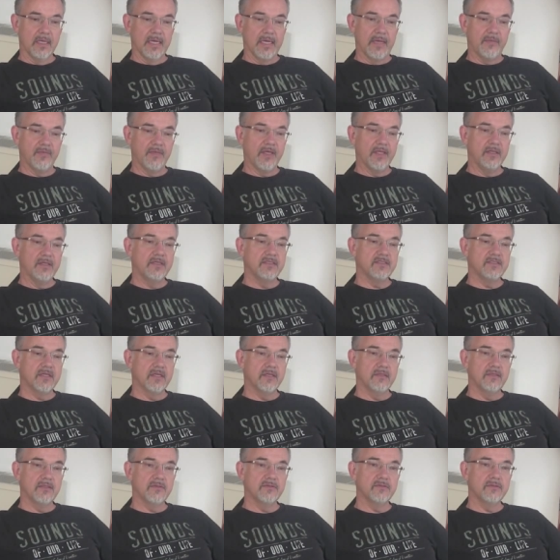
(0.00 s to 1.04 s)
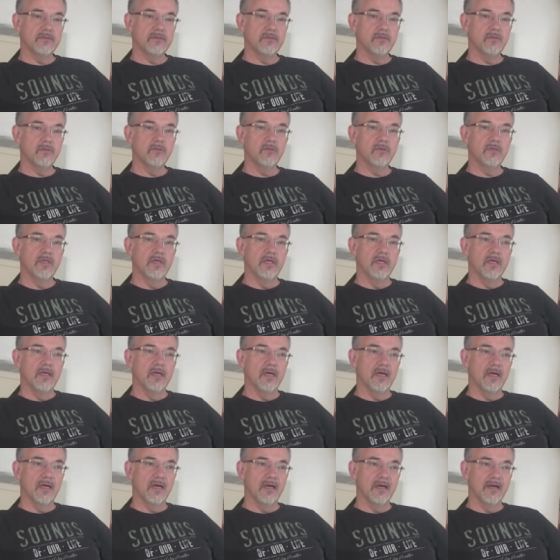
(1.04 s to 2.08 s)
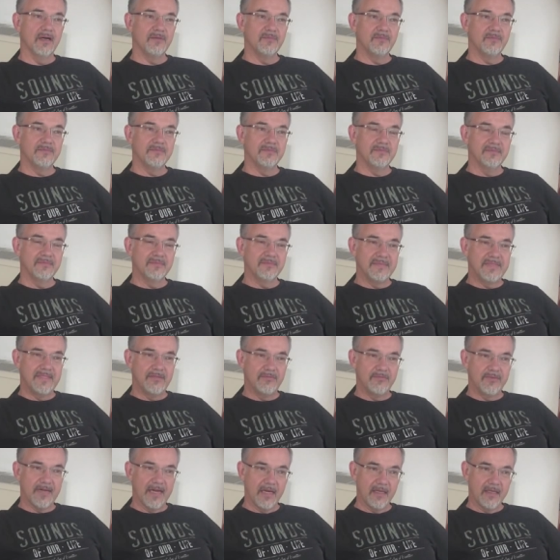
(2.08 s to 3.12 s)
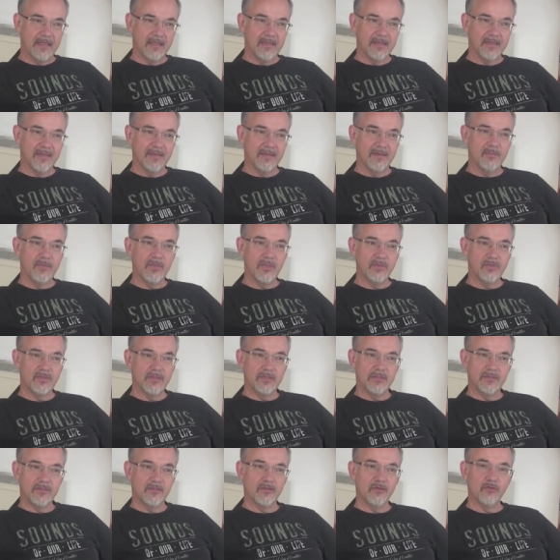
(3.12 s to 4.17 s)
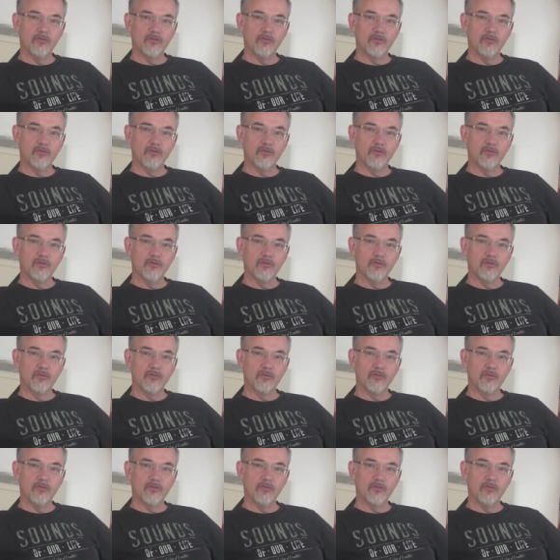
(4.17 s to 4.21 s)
And then he started to uh, define music